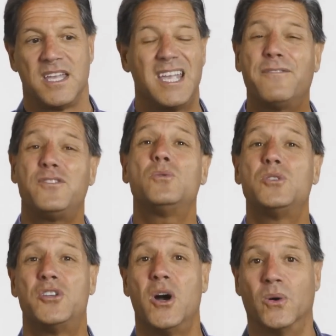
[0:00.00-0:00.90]
If you
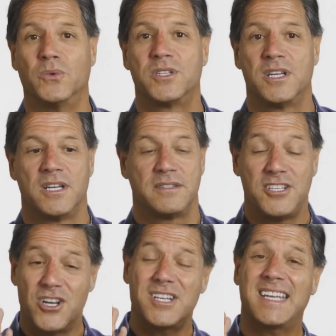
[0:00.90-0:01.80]
don't,
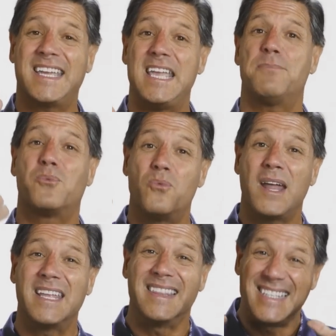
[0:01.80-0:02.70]
then you're going to keep
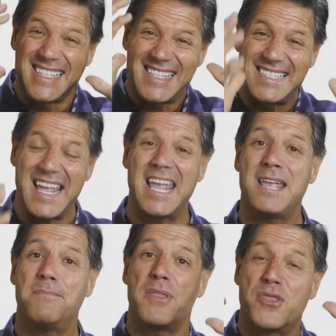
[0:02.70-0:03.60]
running the
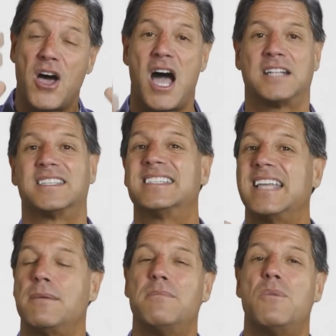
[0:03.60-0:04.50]
same thoughts, the
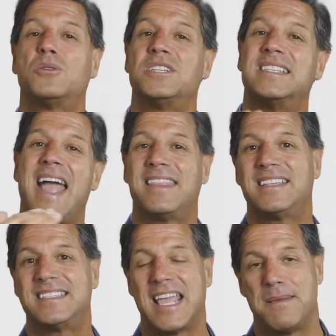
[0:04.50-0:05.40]
same emotions, and the
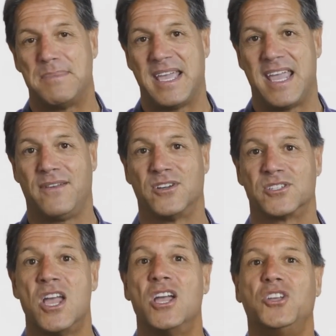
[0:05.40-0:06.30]
same behaviors.
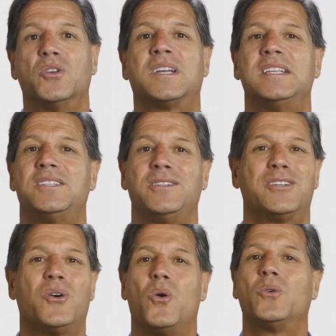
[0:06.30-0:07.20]
You'll continue to
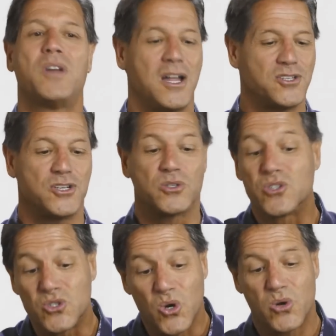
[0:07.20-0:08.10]
hold on to your
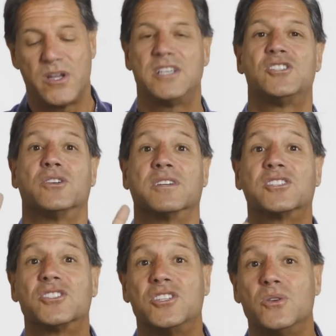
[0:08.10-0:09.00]
stories, your
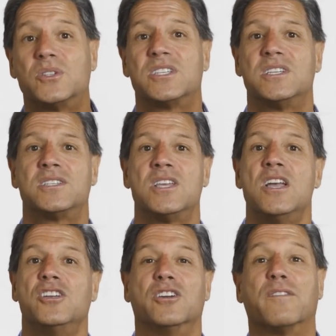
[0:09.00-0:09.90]
excuses,
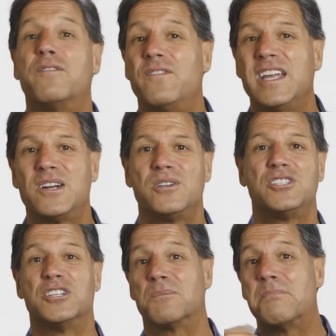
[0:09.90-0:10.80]
your fears,
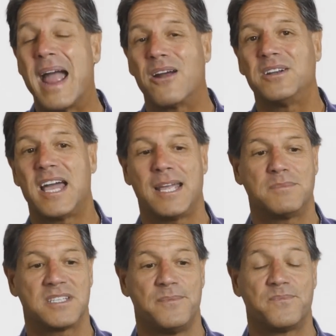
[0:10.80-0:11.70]
your
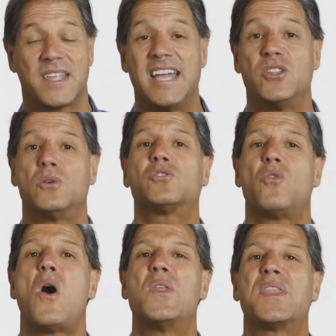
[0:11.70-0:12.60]
paradigms. And those are
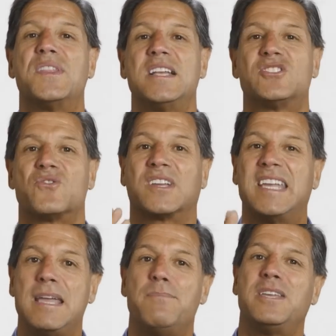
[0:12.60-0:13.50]
all the things that are
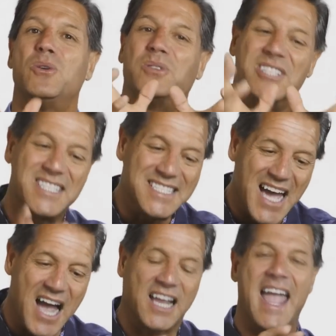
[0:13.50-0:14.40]
keeping you
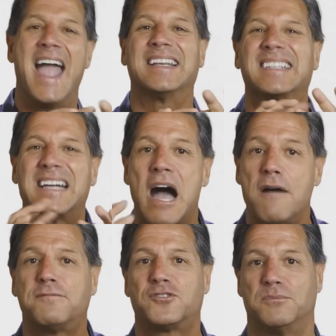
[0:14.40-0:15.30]
stuck and
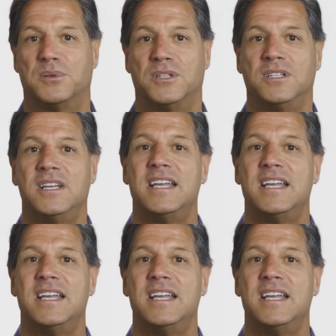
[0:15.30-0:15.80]
comfortable